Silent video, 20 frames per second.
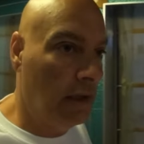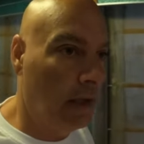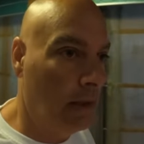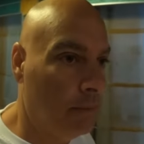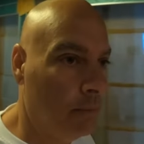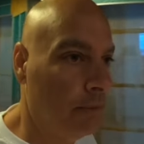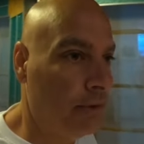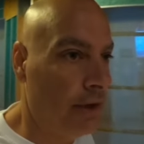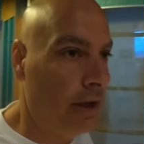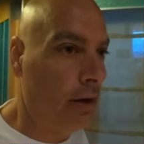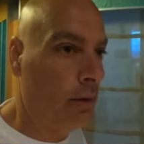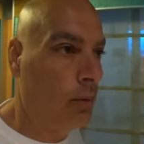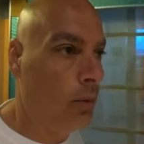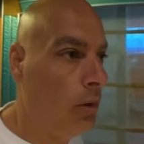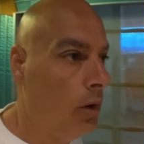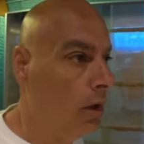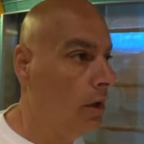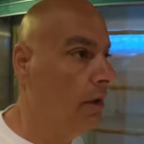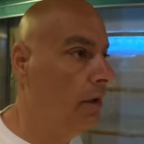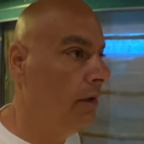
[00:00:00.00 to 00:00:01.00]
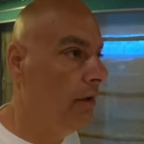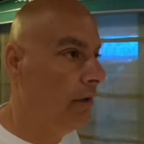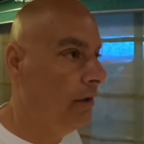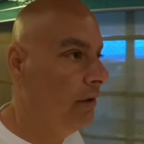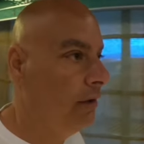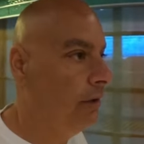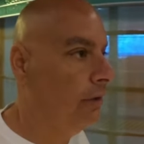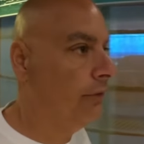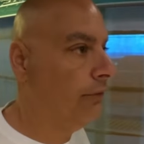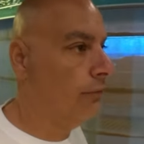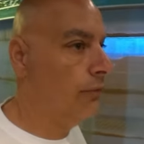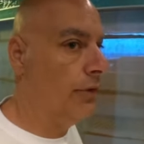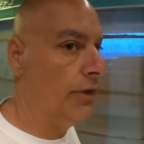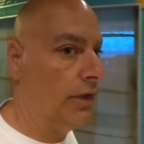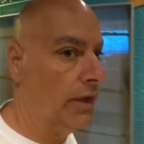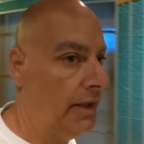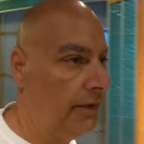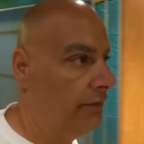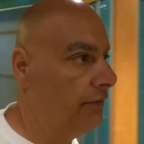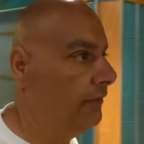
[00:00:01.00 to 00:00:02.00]
And we'll take a walk through the
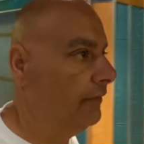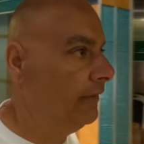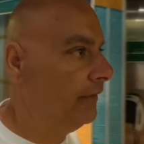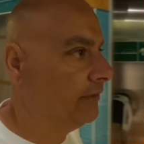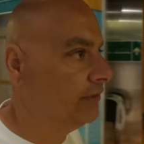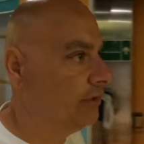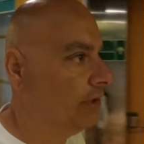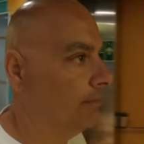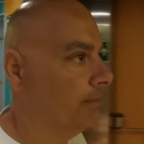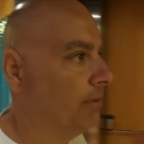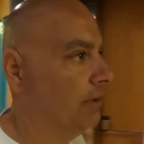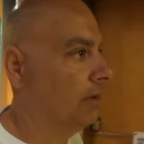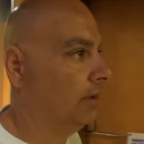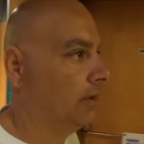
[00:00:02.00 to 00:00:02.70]
length of the ship.